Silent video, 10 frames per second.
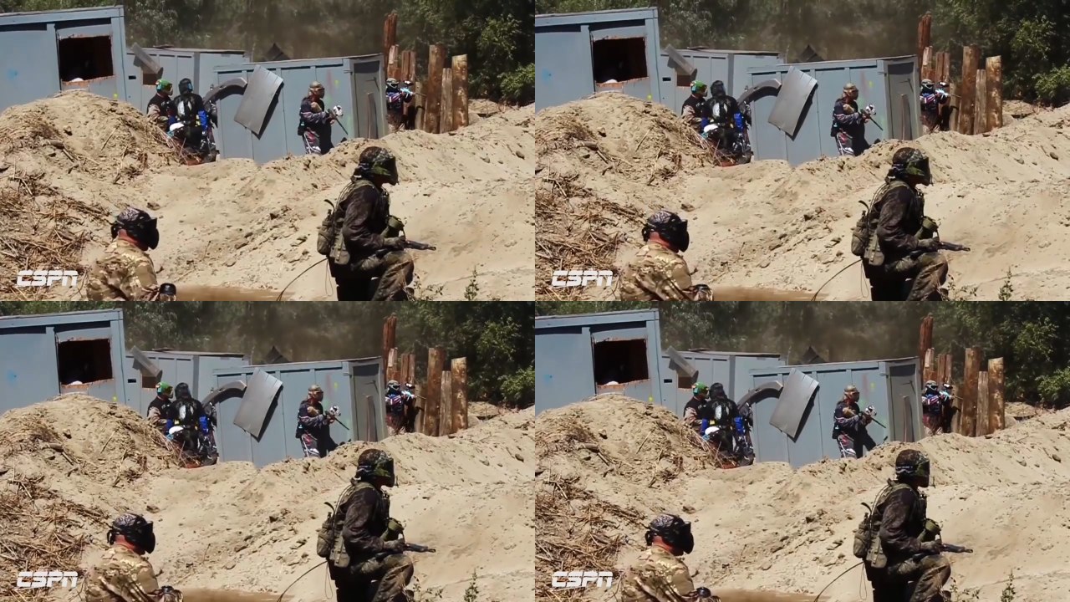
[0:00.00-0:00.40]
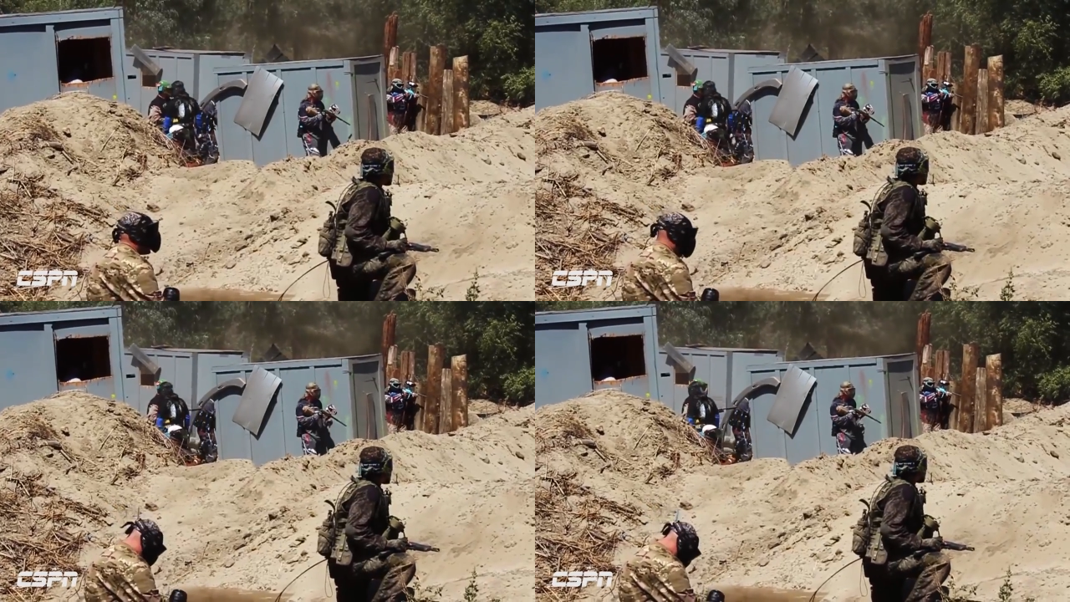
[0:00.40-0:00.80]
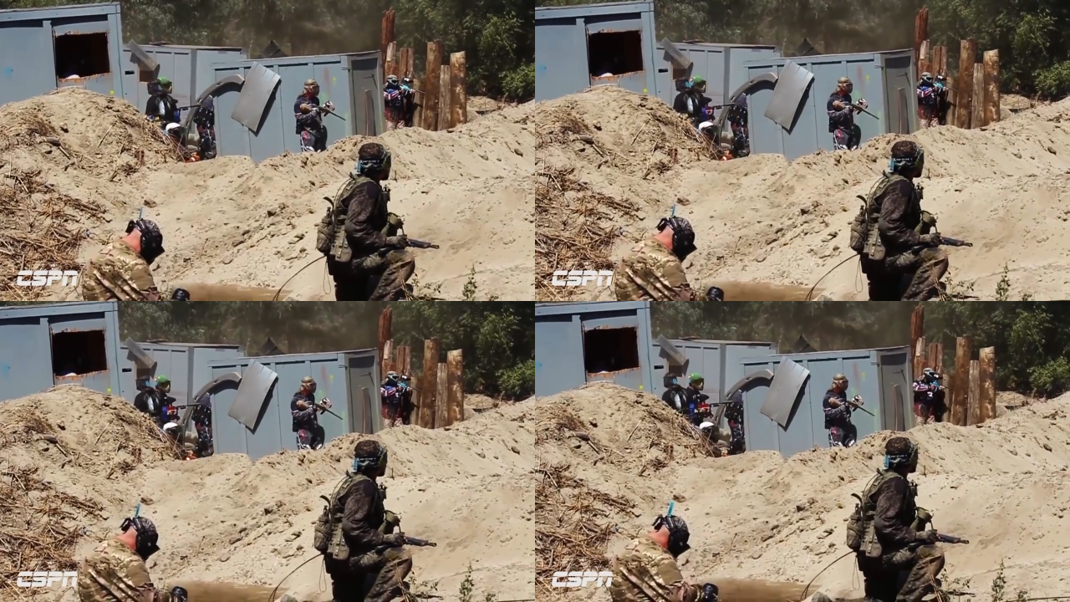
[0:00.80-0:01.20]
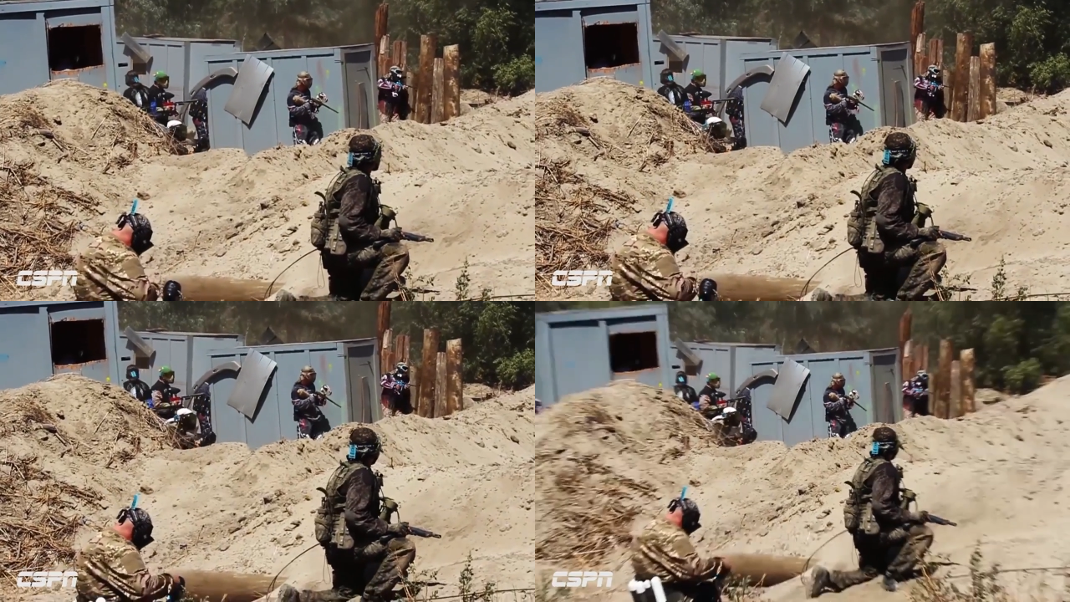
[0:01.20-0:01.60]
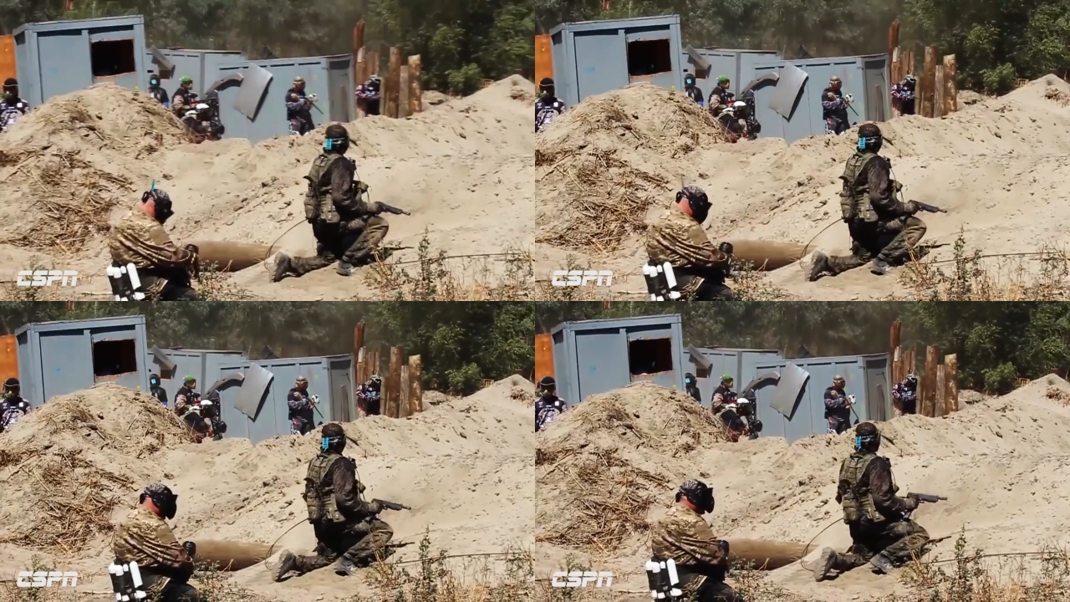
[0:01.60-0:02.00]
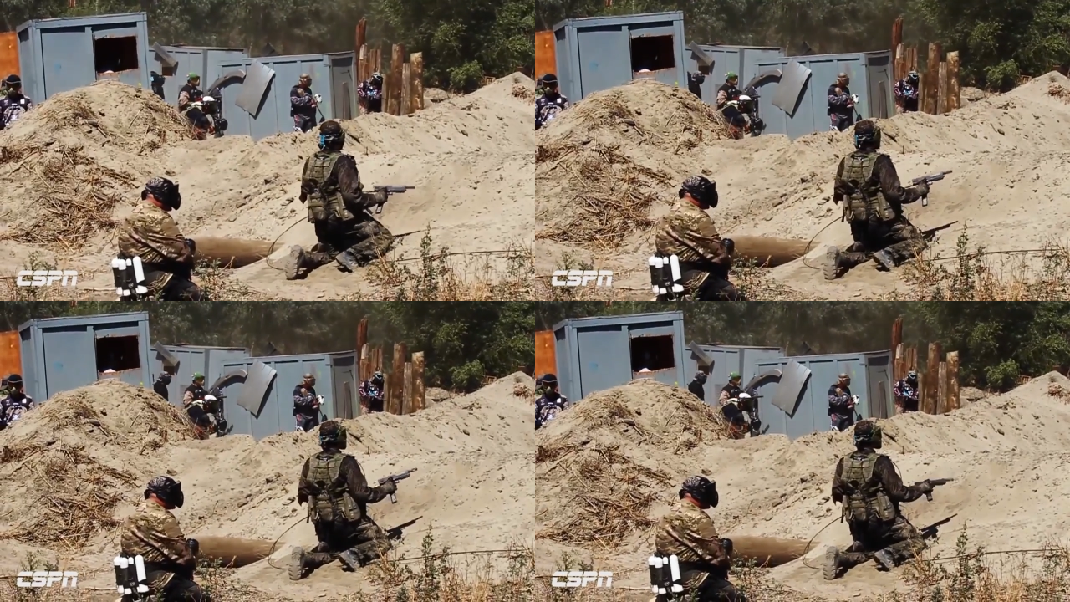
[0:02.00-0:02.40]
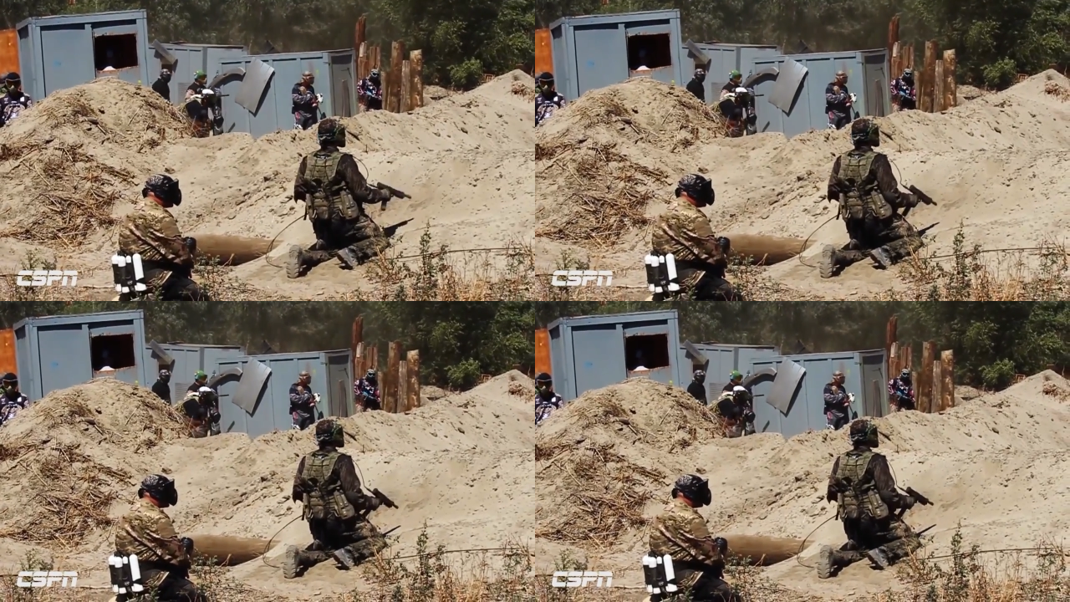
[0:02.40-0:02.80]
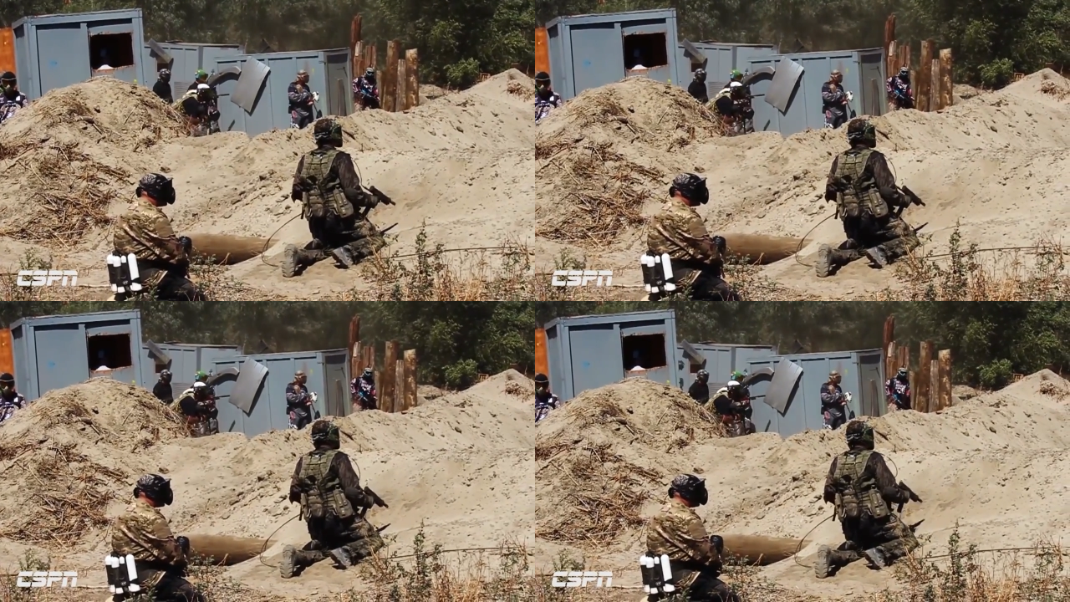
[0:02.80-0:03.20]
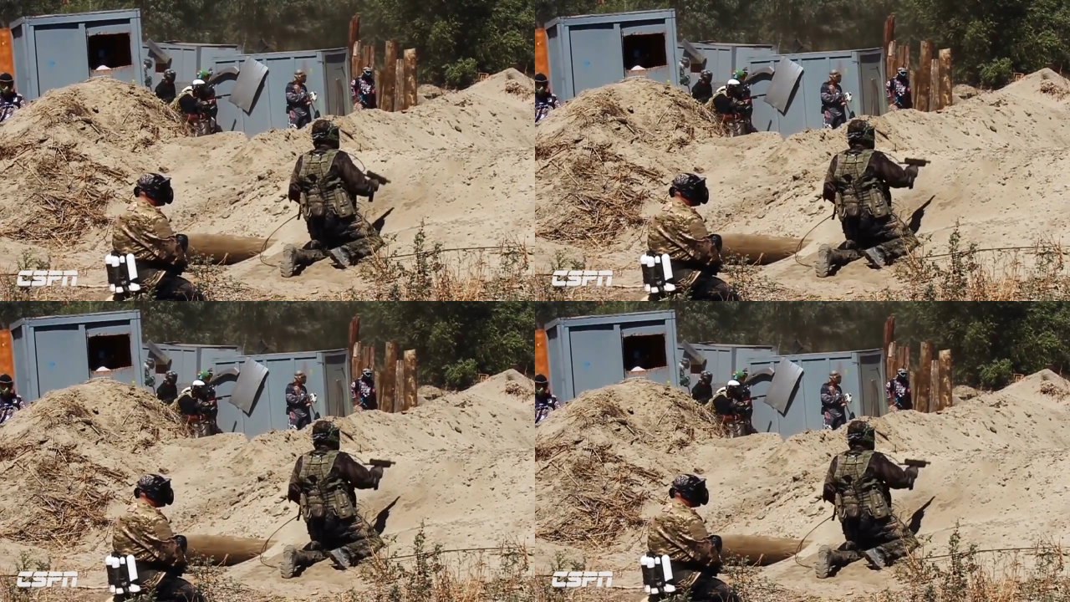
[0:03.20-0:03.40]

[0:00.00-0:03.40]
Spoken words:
Nobody's mouth can be seen.